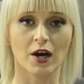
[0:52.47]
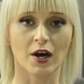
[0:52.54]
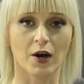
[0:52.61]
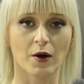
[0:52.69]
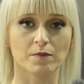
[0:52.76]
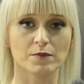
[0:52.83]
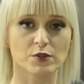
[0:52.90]

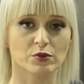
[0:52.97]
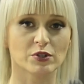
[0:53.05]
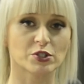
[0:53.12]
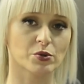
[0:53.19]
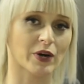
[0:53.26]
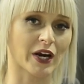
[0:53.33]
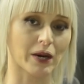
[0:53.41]
um, so
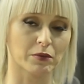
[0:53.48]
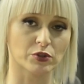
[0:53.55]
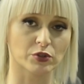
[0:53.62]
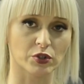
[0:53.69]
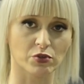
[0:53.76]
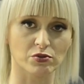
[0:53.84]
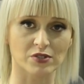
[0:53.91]
that you are able
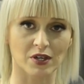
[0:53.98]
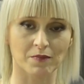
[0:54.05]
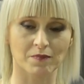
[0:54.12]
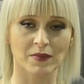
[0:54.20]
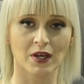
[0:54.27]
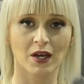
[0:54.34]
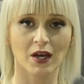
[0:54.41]
to use
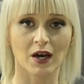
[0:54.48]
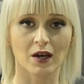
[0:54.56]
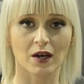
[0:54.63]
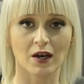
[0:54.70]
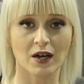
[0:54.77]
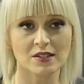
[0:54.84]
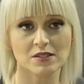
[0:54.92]
them
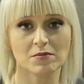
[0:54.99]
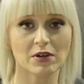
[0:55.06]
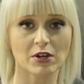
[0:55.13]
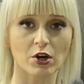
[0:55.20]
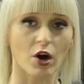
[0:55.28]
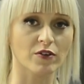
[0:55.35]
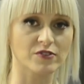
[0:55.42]
uh, as a
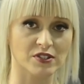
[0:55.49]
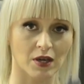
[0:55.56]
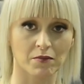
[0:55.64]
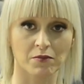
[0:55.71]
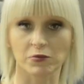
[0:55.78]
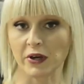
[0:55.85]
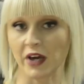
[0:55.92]
matter of
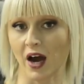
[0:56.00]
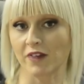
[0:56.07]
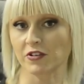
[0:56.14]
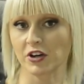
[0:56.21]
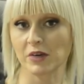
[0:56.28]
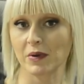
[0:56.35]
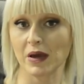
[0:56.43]
some recovery